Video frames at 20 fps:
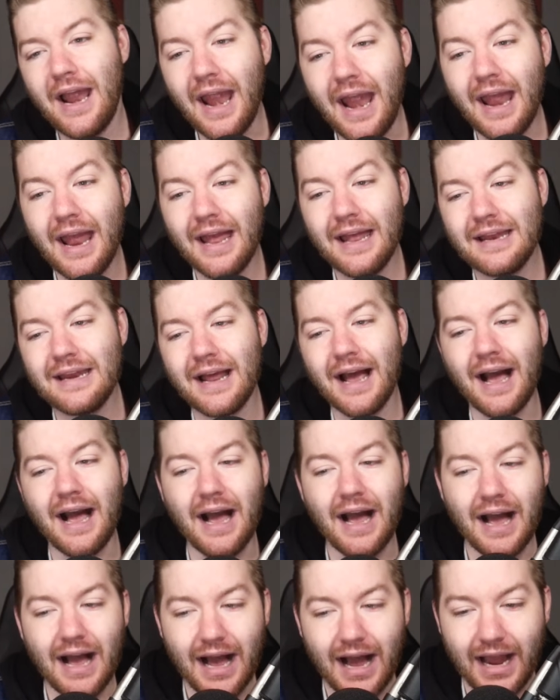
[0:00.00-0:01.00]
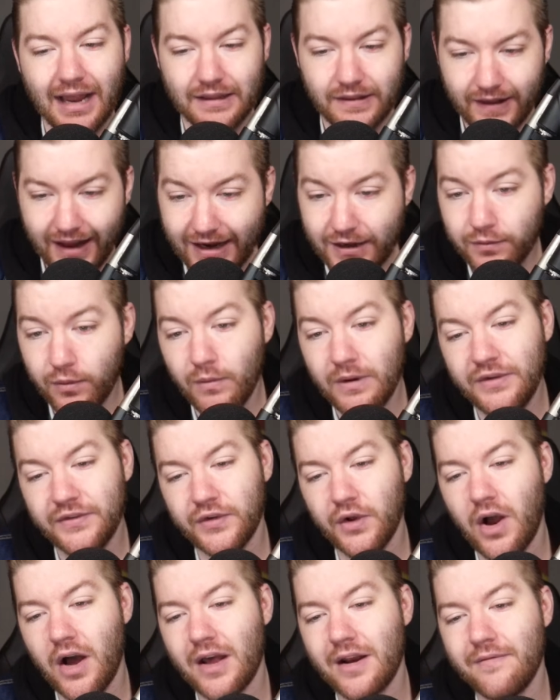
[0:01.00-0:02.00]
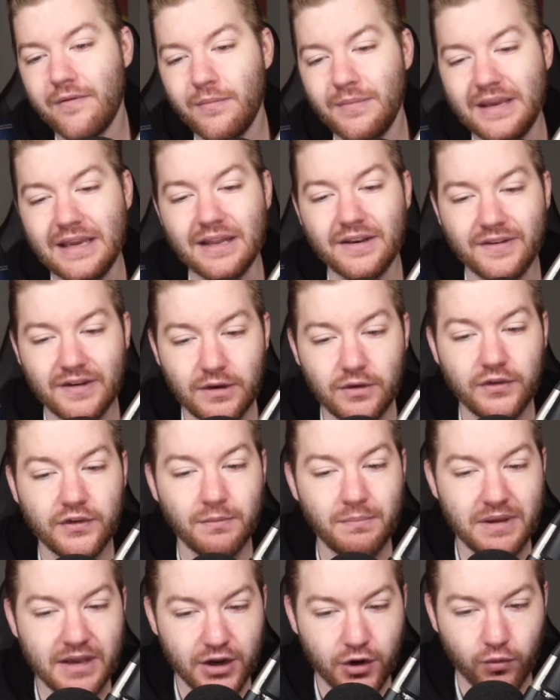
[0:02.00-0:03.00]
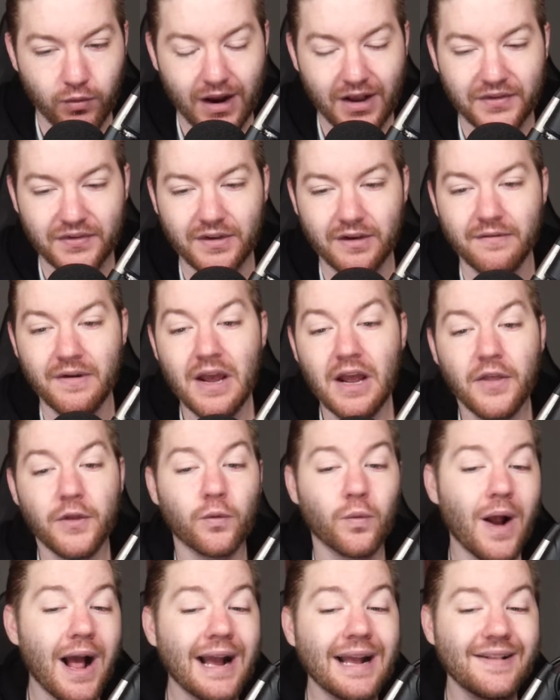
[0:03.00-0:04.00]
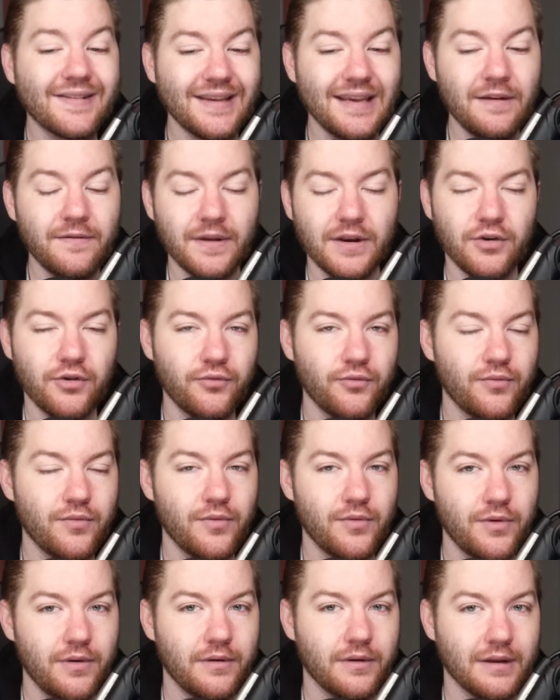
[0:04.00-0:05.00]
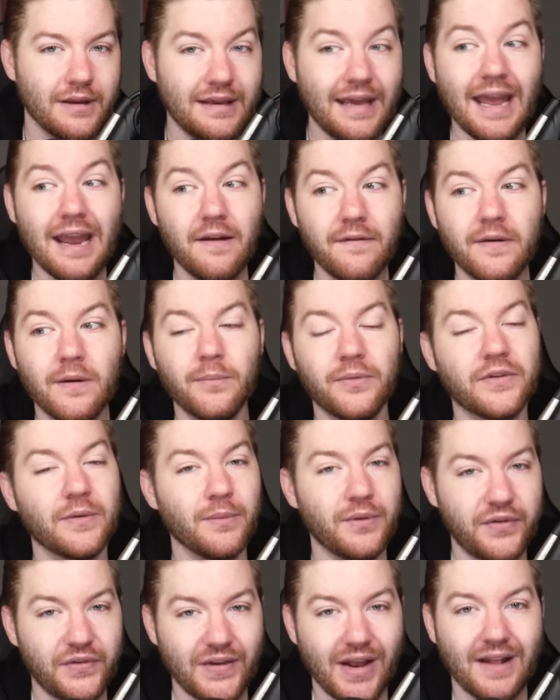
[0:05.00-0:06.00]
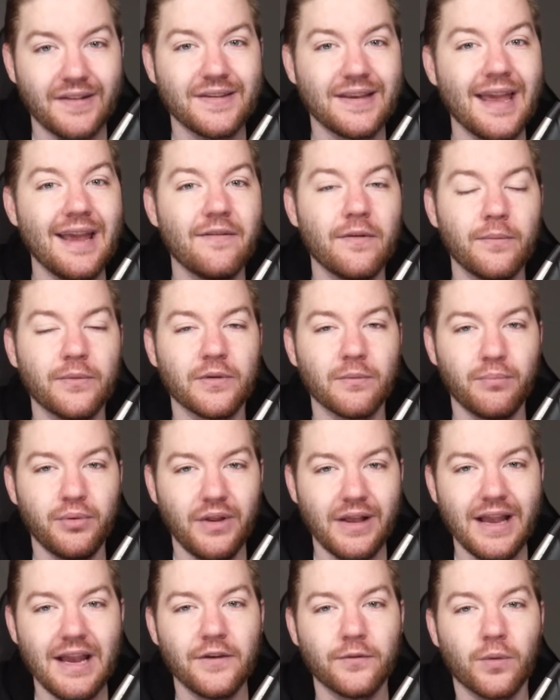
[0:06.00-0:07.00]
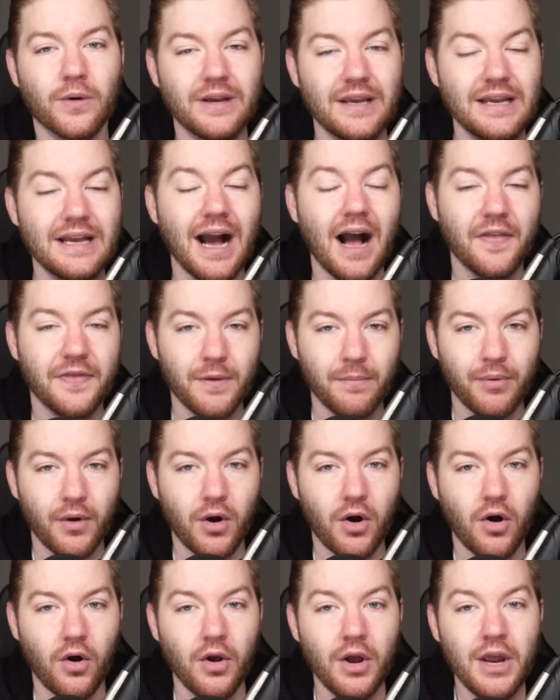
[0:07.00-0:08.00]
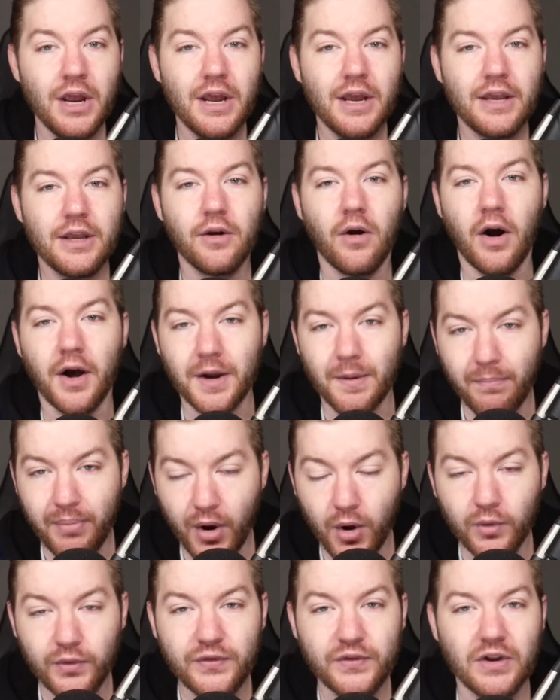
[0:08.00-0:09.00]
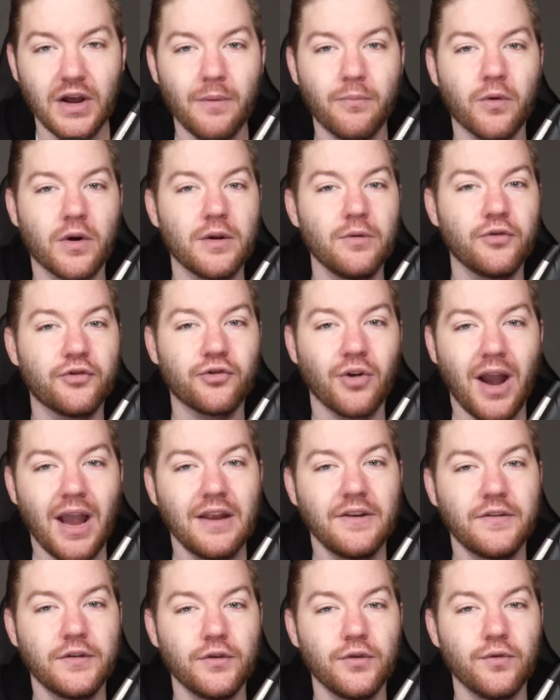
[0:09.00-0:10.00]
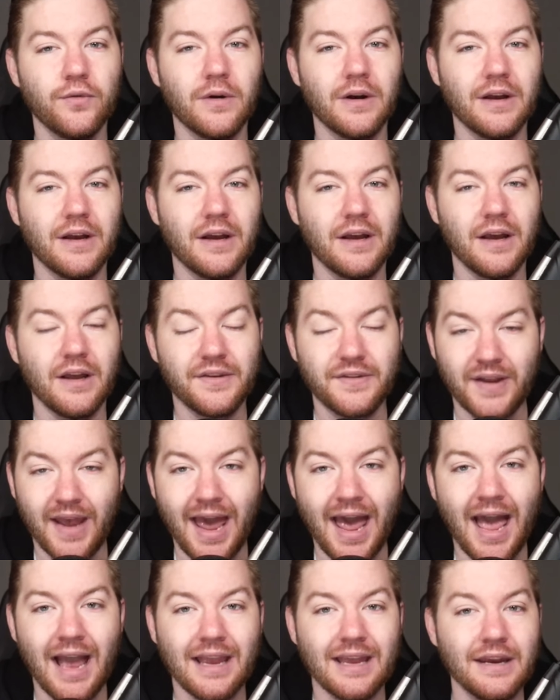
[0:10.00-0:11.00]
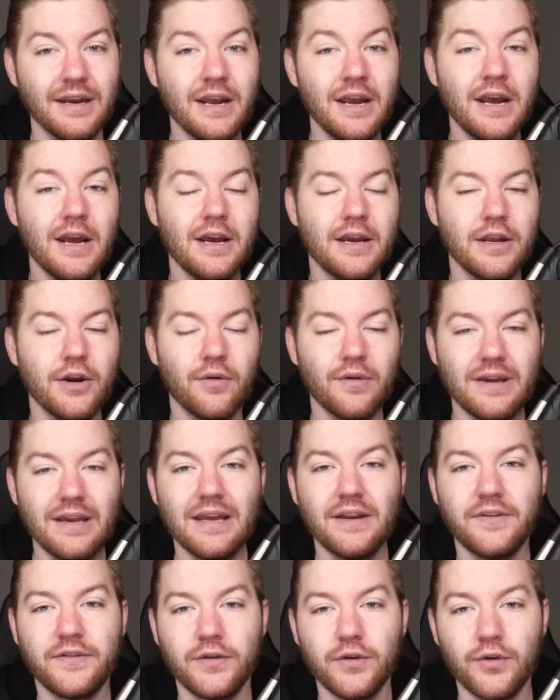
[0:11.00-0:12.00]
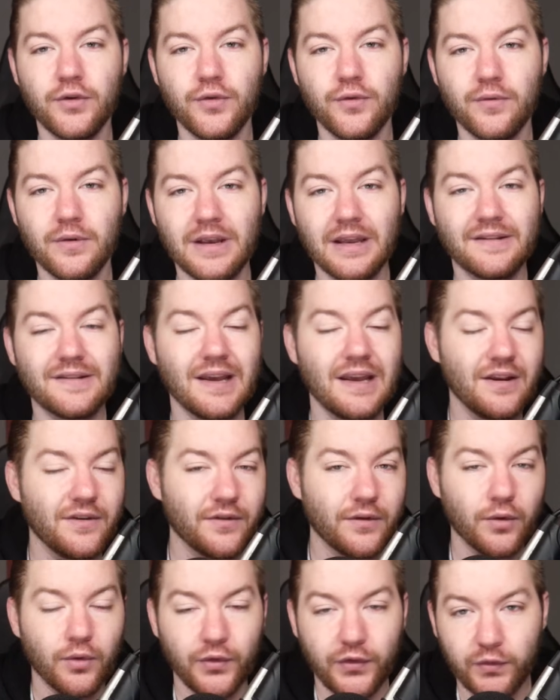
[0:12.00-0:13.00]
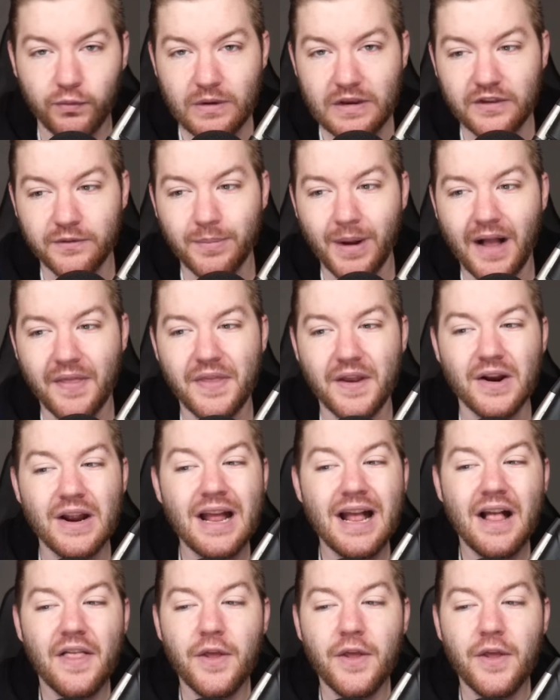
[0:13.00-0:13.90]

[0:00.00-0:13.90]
And I liked what we saw out of him. He continues to be aggressive. The Rockets even gave him some sets, gave him some plays where he got the ball, you know, on a post up where he was trying to uh, uh, attack and you know get to get to his little sweet spot there.